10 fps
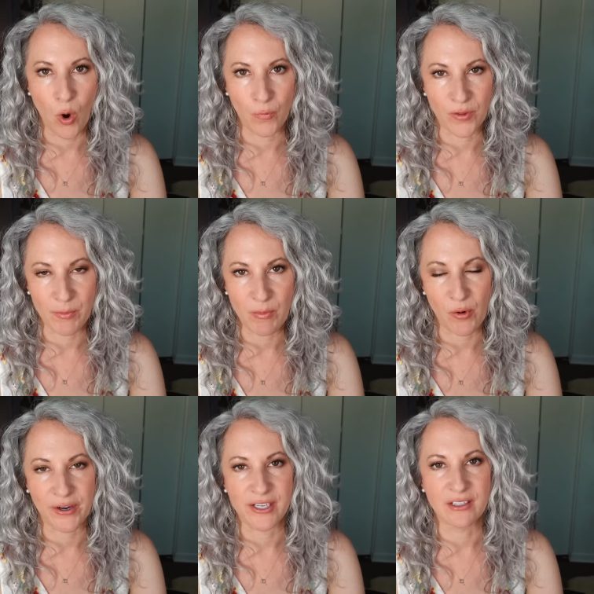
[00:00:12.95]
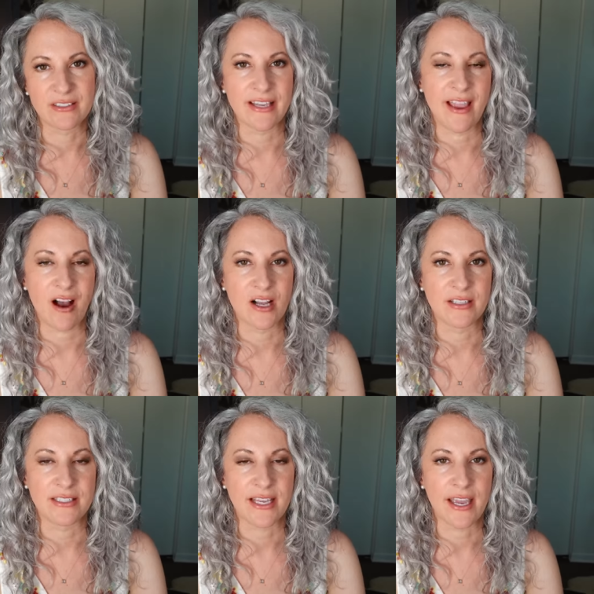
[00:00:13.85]
Over the Memorial Day
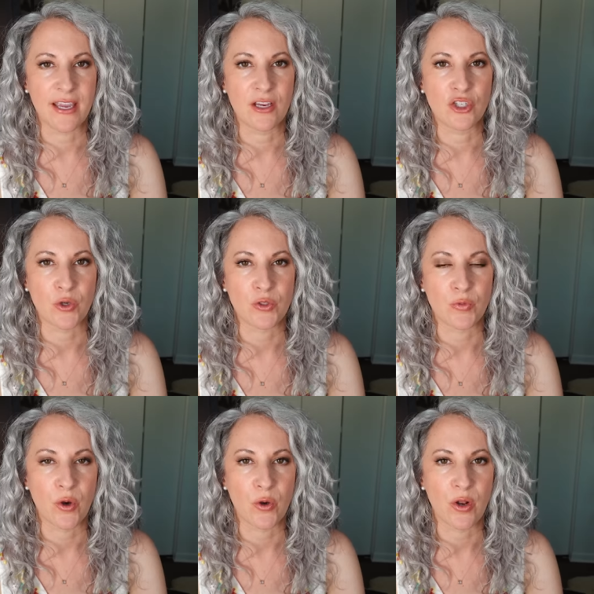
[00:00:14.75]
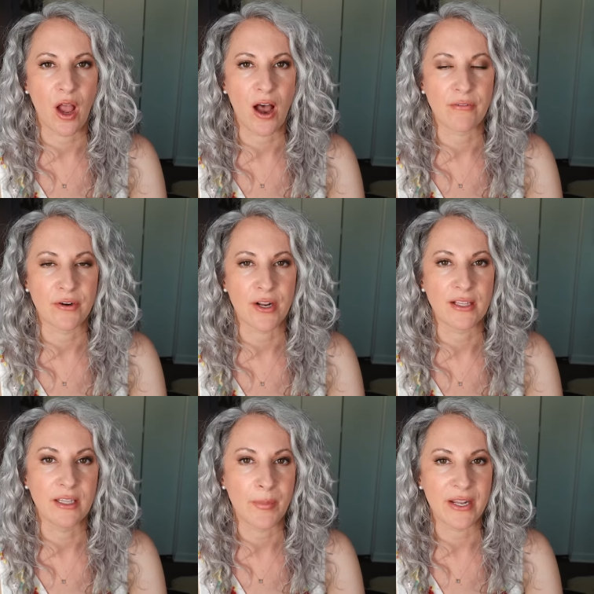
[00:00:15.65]
holiday, Jones Road offered a
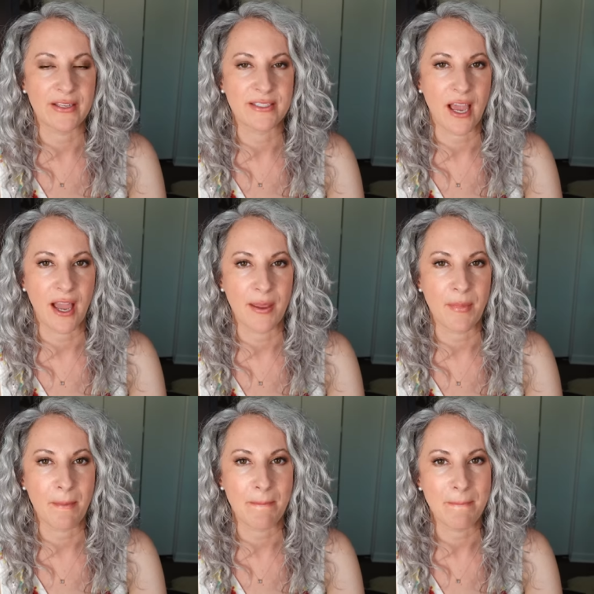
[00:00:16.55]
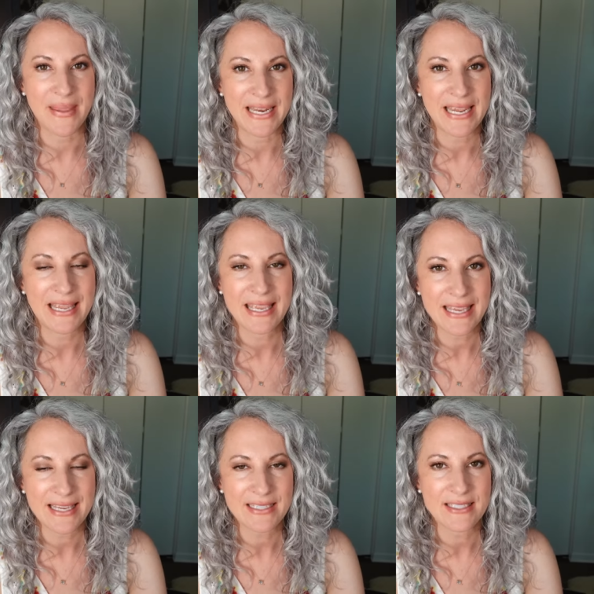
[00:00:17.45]
limited time mini
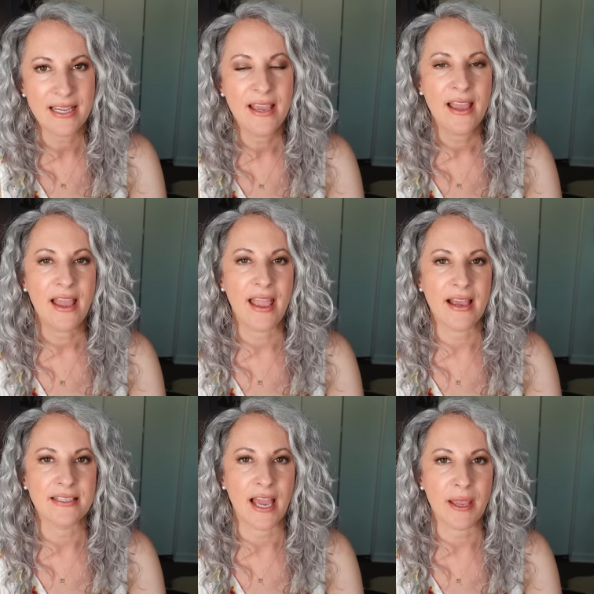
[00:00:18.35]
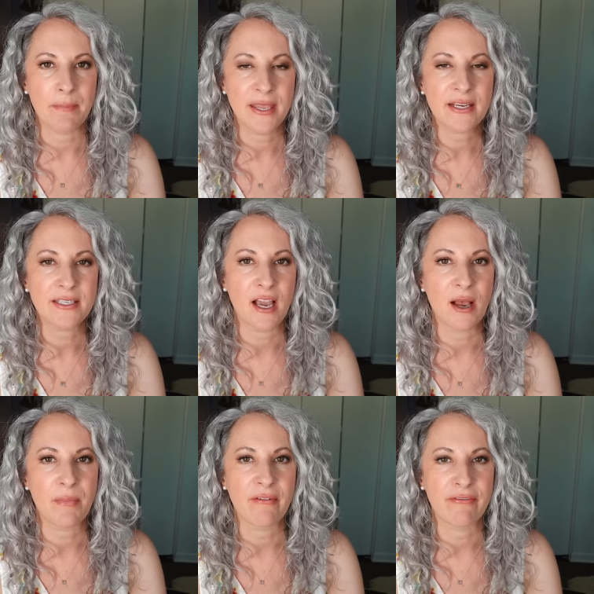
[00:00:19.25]
kit and I picked
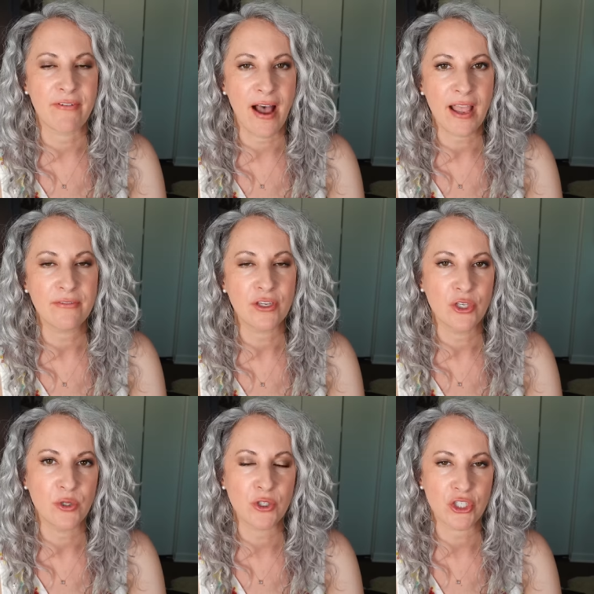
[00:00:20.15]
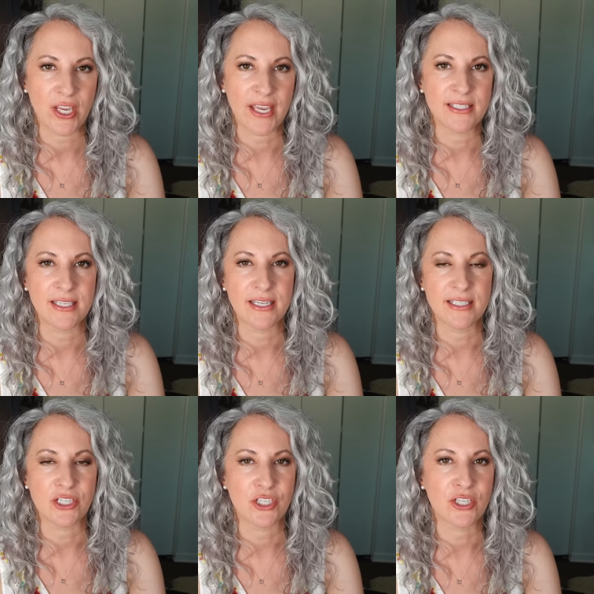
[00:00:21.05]
up five new shades in
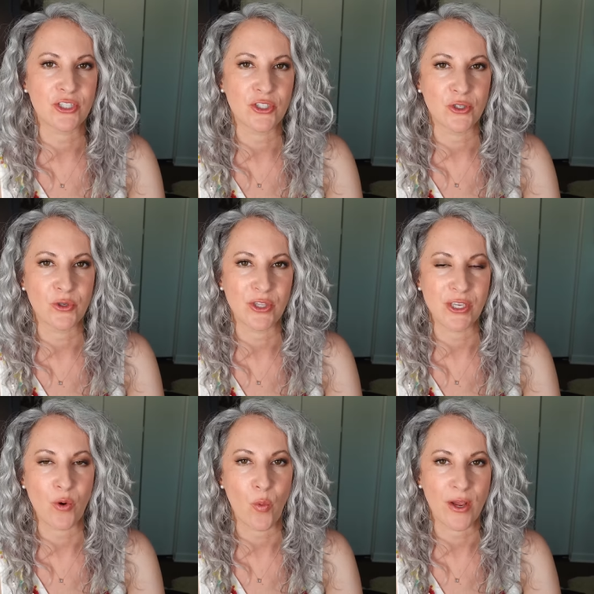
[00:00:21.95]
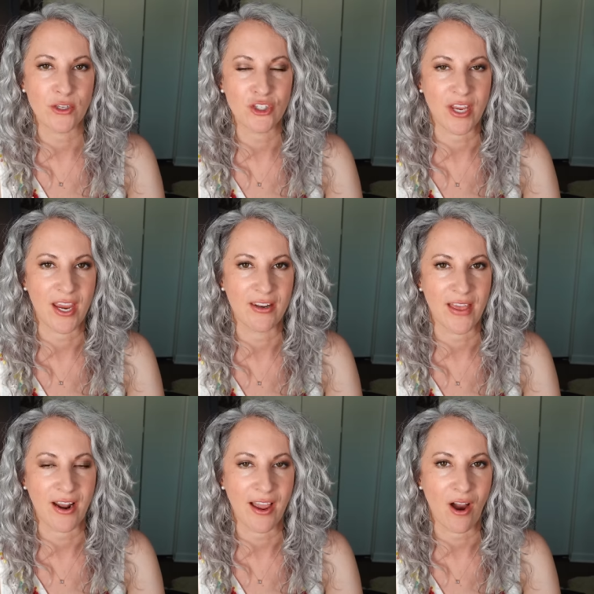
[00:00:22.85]
addition to the one shade
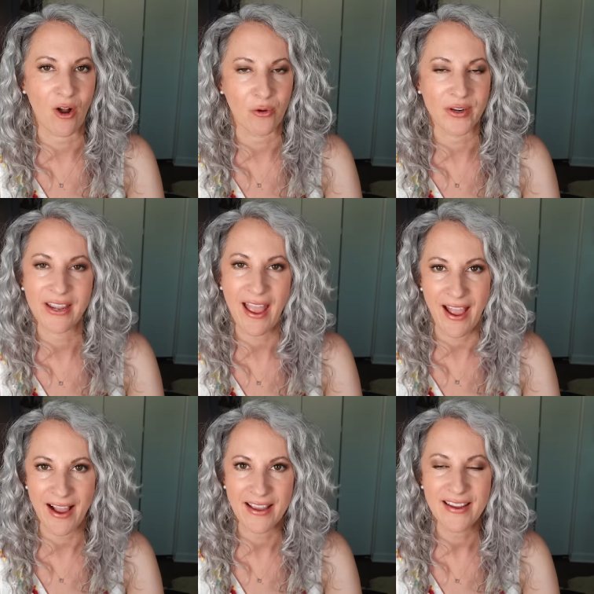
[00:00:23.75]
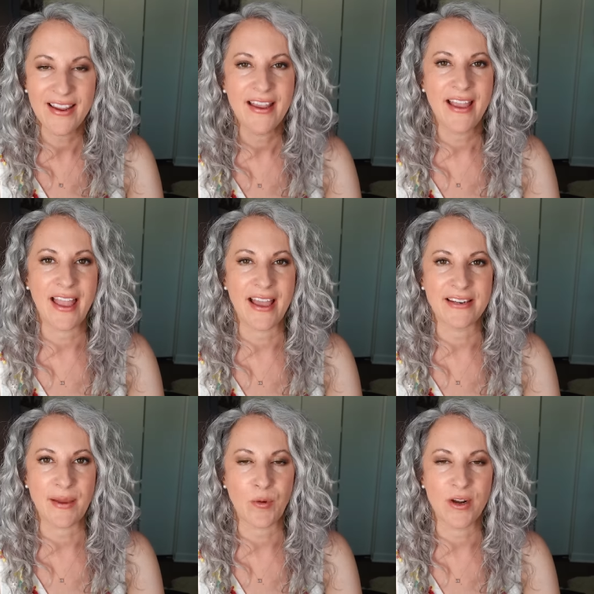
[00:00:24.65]
that I already had
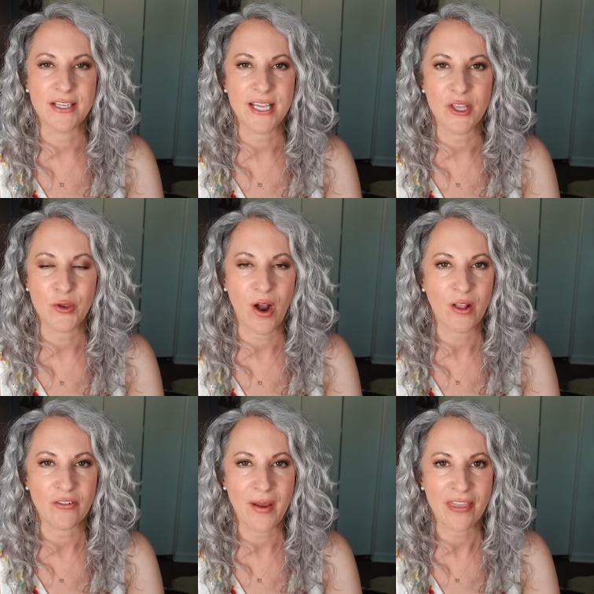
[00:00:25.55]
and I'm going to tell you all of my